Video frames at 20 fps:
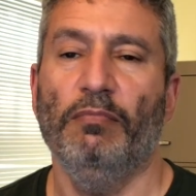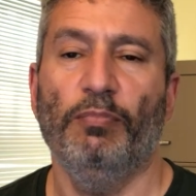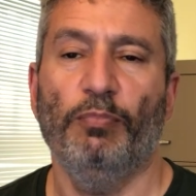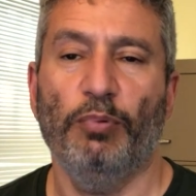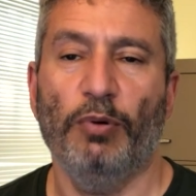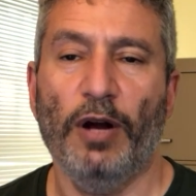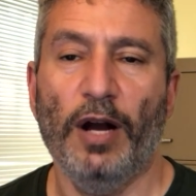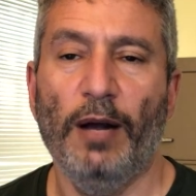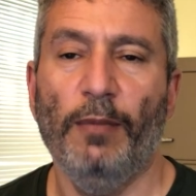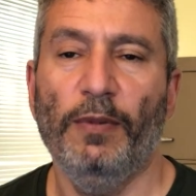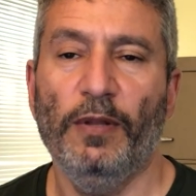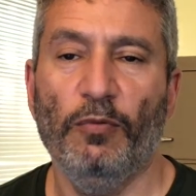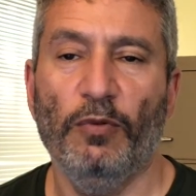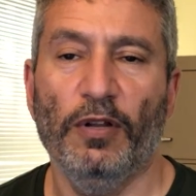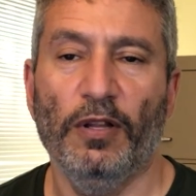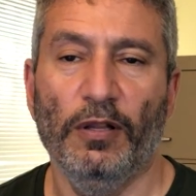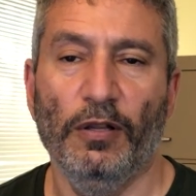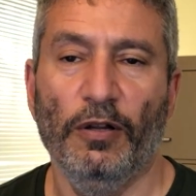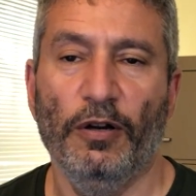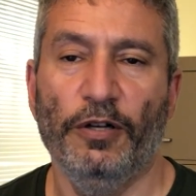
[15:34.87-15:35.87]
probably
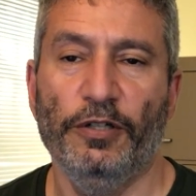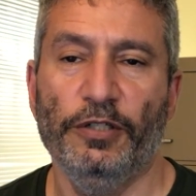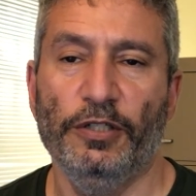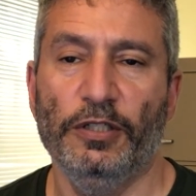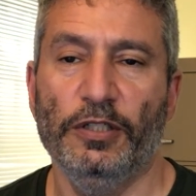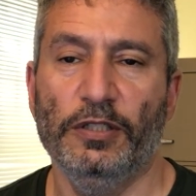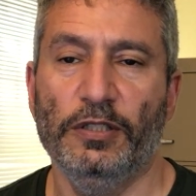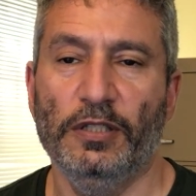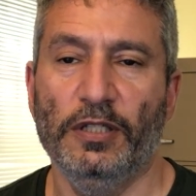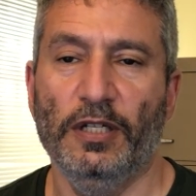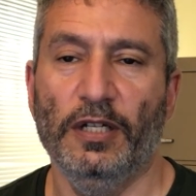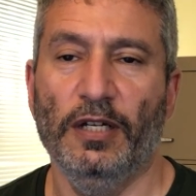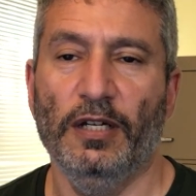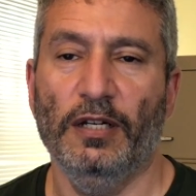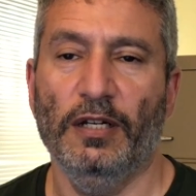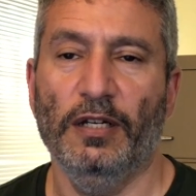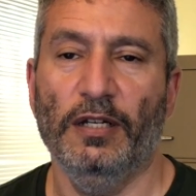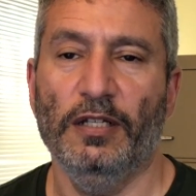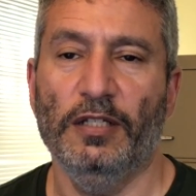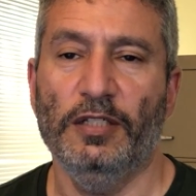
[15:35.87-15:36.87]
one of the largest
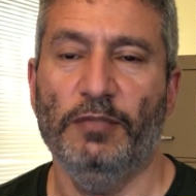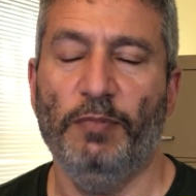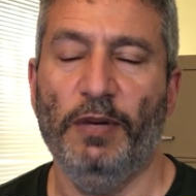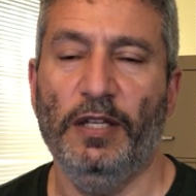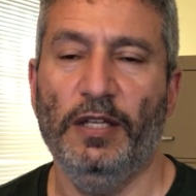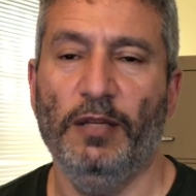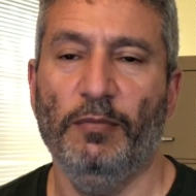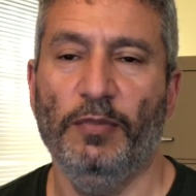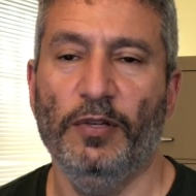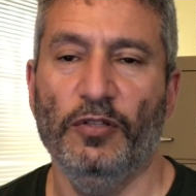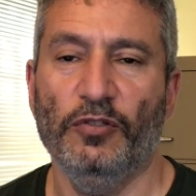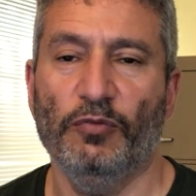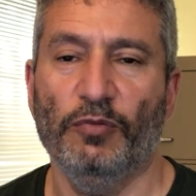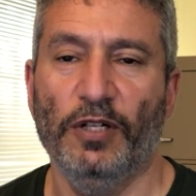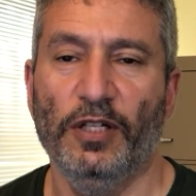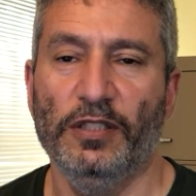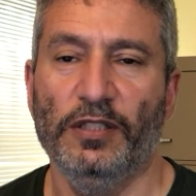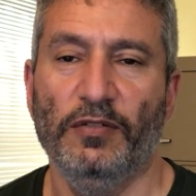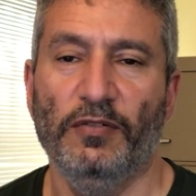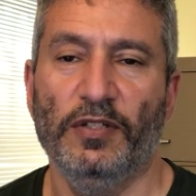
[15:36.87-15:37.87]
spending bills
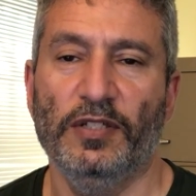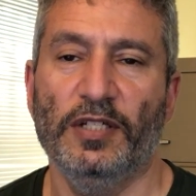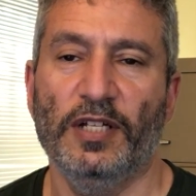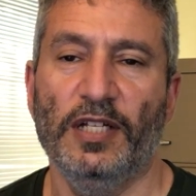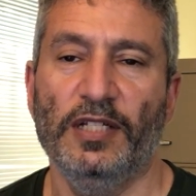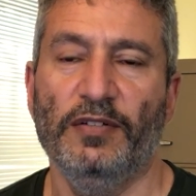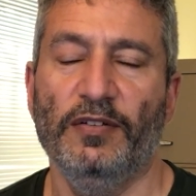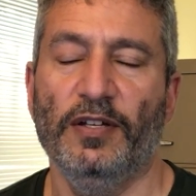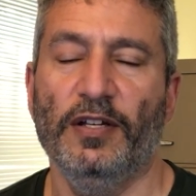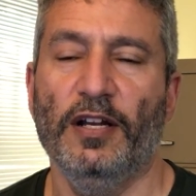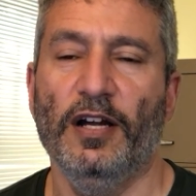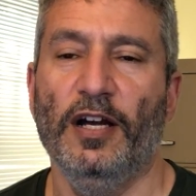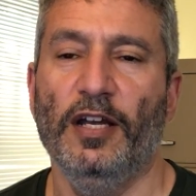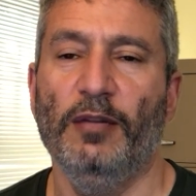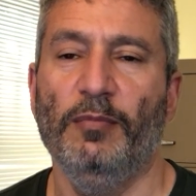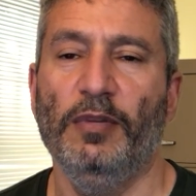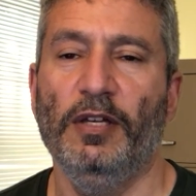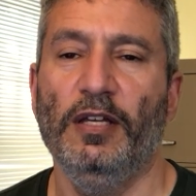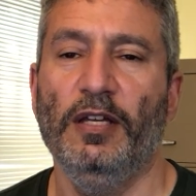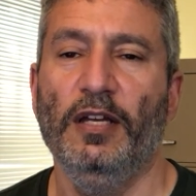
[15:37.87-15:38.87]
relative to the size of the
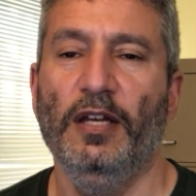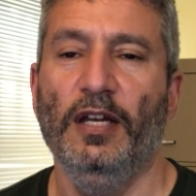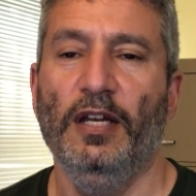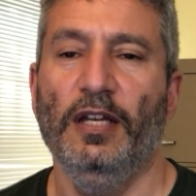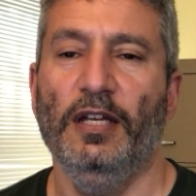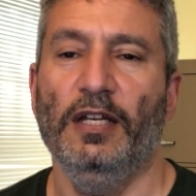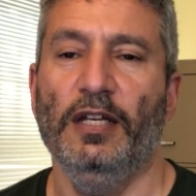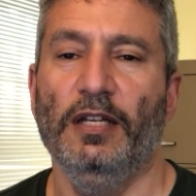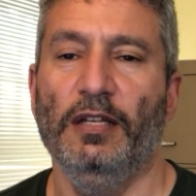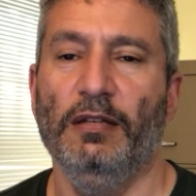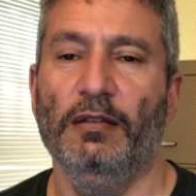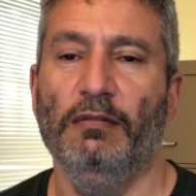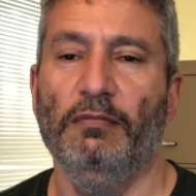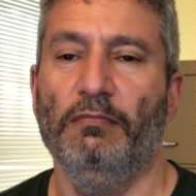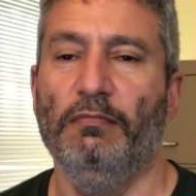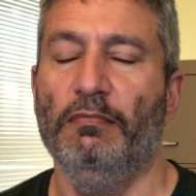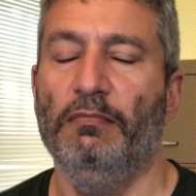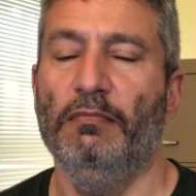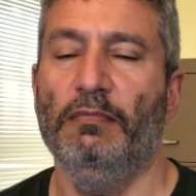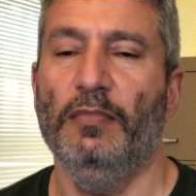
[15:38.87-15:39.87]
economy
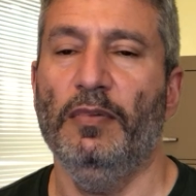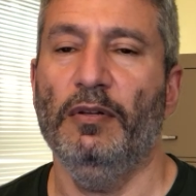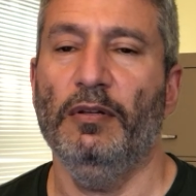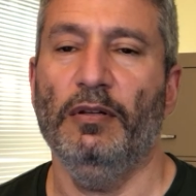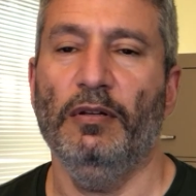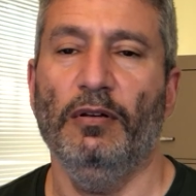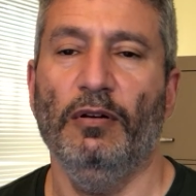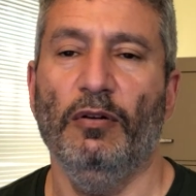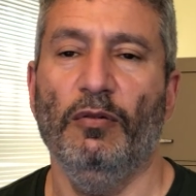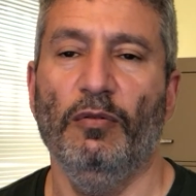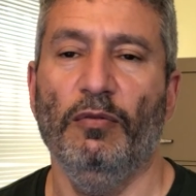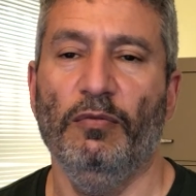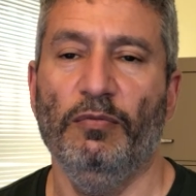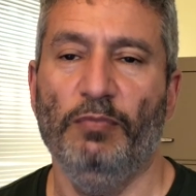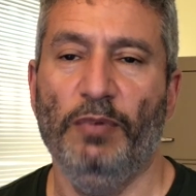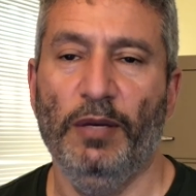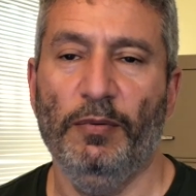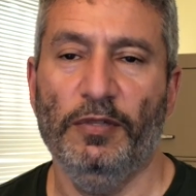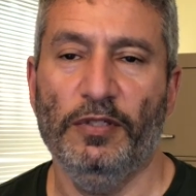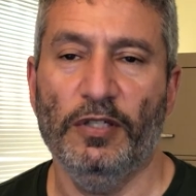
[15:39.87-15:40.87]
in,
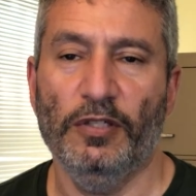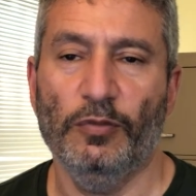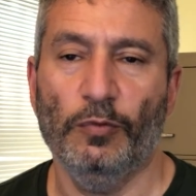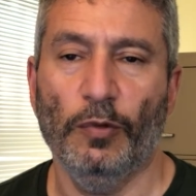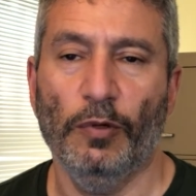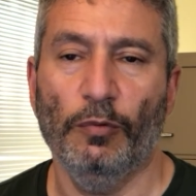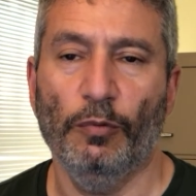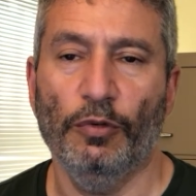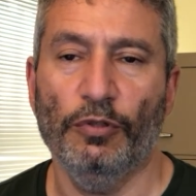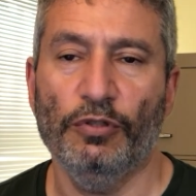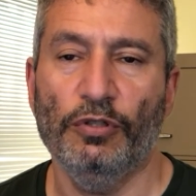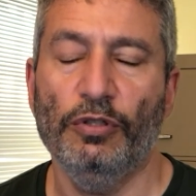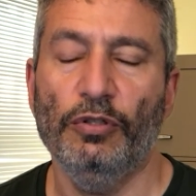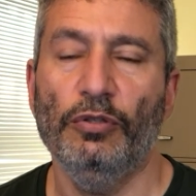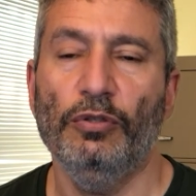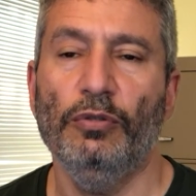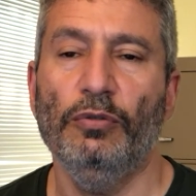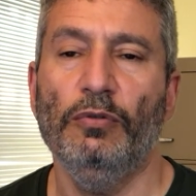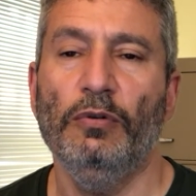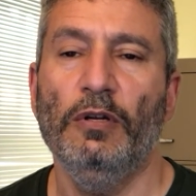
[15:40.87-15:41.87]
maybe since World War
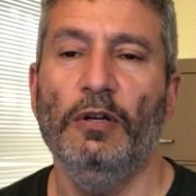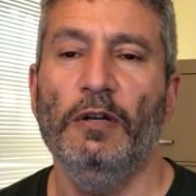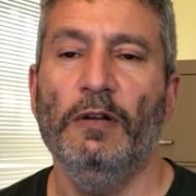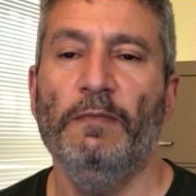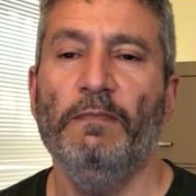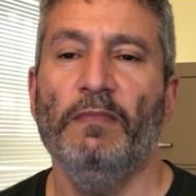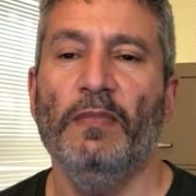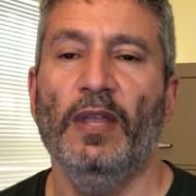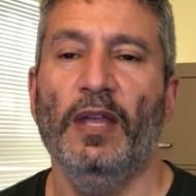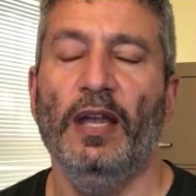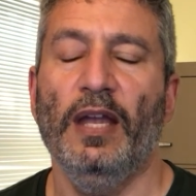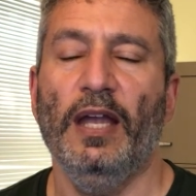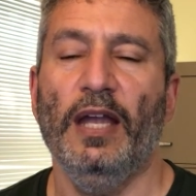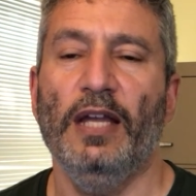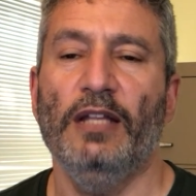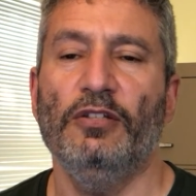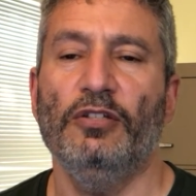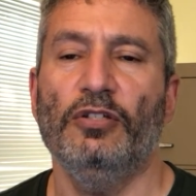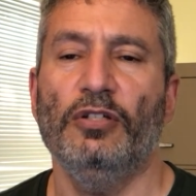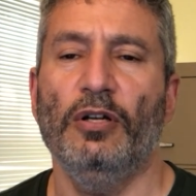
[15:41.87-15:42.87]
II.
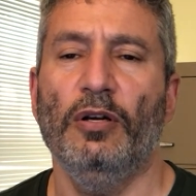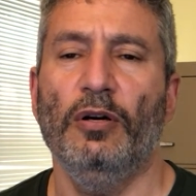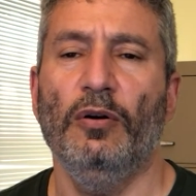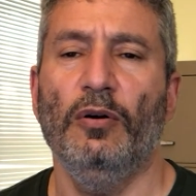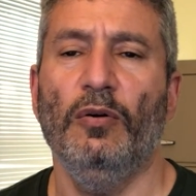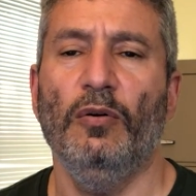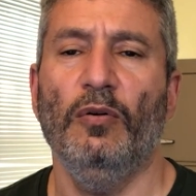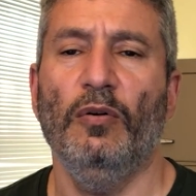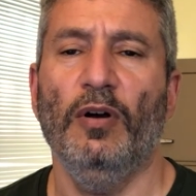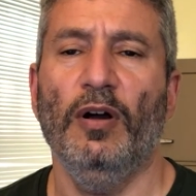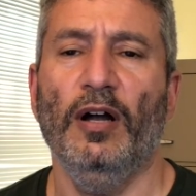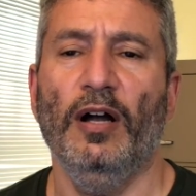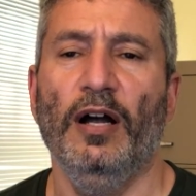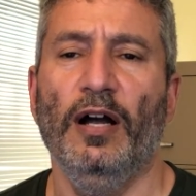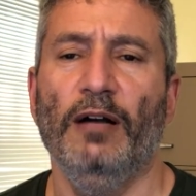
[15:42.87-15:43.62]
And so